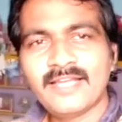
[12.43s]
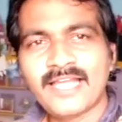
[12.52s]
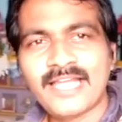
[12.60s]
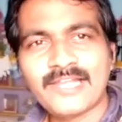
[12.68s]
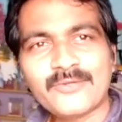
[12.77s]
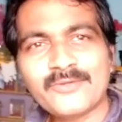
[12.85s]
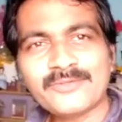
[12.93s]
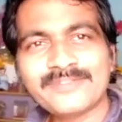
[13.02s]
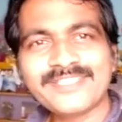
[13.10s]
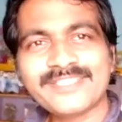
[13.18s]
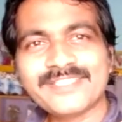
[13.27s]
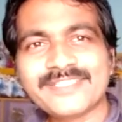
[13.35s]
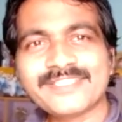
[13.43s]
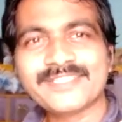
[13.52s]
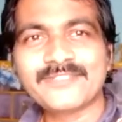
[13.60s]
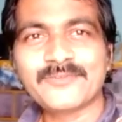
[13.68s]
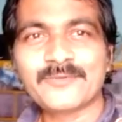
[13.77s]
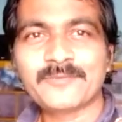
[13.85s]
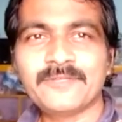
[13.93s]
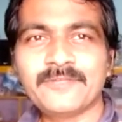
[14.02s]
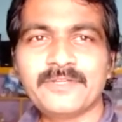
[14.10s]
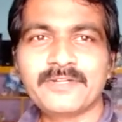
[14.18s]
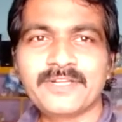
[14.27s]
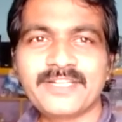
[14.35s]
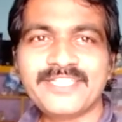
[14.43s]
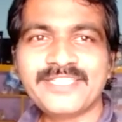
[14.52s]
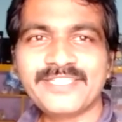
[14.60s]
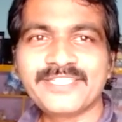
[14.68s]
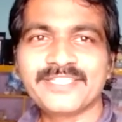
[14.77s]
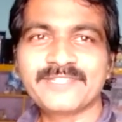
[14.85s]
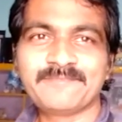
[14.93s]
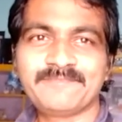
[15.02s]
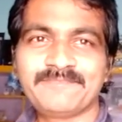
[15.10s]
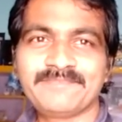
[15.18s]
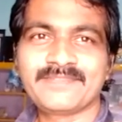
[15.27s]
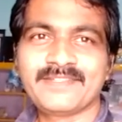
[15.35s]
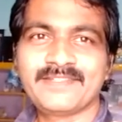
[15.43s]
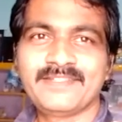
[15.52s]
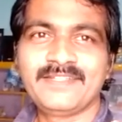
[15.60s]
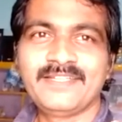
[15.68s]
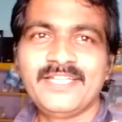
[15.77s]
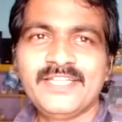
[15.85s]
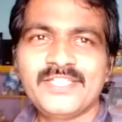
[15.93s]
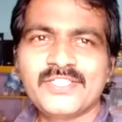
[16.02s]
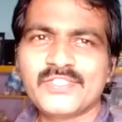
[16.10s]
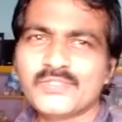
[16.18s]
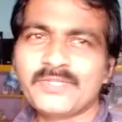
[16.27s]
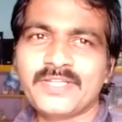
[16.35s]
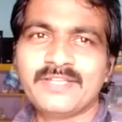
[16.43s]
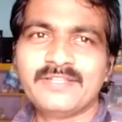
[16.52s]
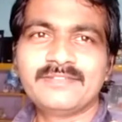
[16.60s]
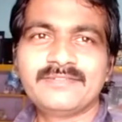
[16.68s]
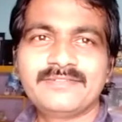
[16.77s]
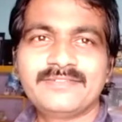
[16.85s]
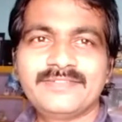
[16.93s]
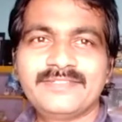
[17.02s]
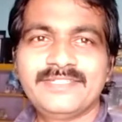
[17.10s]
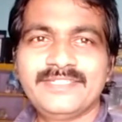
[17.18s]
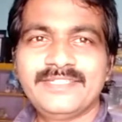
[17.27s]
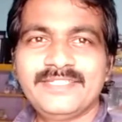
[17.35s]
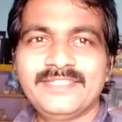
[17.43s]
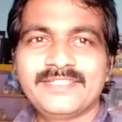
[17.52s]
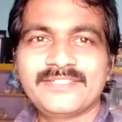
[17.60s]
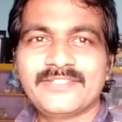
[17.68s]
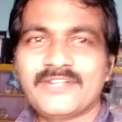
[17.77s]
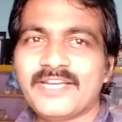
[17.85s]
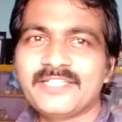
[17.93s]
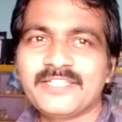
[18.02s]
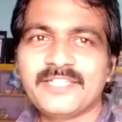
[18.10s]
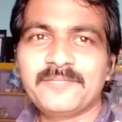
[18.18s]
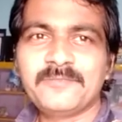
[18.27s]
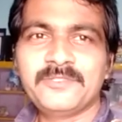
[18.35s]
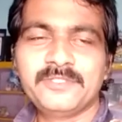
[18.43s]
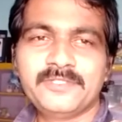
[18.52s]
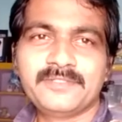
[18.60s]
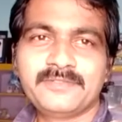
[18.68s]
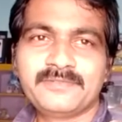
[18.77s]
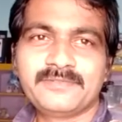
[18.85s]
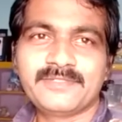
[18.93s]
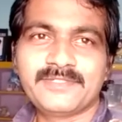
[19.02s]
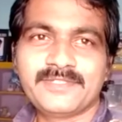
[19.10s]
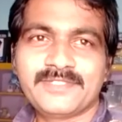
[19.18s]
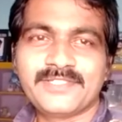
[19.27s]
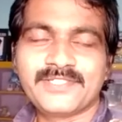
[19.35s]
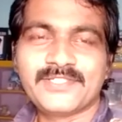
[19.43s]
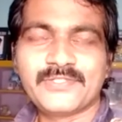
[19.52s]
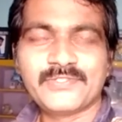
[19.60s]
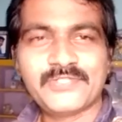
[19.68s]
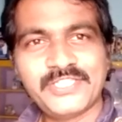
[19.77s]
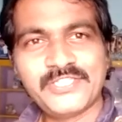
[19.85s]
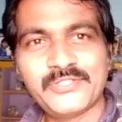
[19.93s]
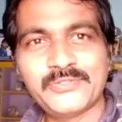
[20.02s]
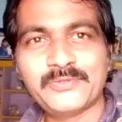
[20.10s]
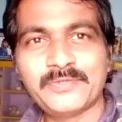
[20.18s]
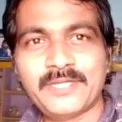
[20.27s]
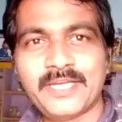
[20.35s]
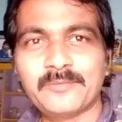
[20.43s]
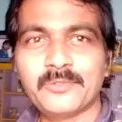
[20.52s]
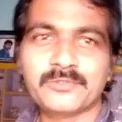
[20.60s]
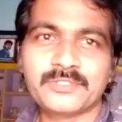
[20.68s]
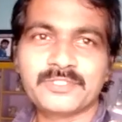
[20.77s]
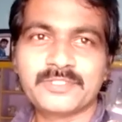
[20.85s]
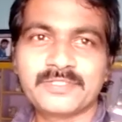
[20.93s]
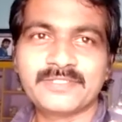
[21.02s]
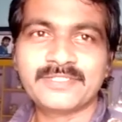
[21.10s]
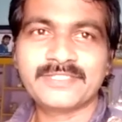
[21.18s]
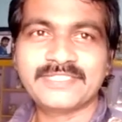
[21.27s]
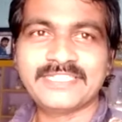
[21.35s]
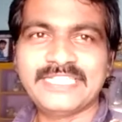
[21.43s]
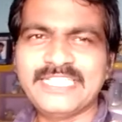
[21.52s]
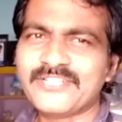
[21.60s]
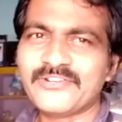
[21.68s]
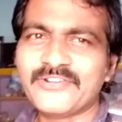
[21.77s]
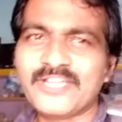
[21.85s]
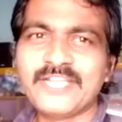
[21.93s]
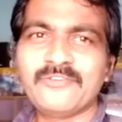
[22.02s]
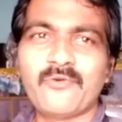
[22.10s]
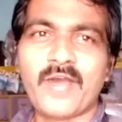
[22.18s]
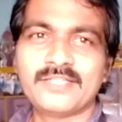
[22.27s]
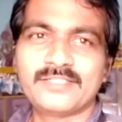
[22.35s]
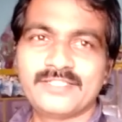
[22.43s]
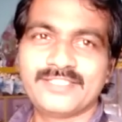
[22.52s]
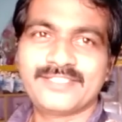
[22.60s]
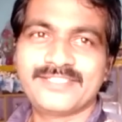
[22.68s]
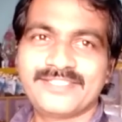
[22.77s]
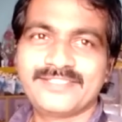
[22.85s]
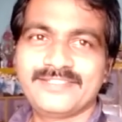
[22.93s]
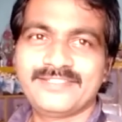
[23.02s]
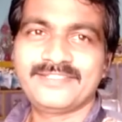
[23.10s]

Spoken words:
Hello, this is your PVR English. Today, I came here to teach you about the literary devices.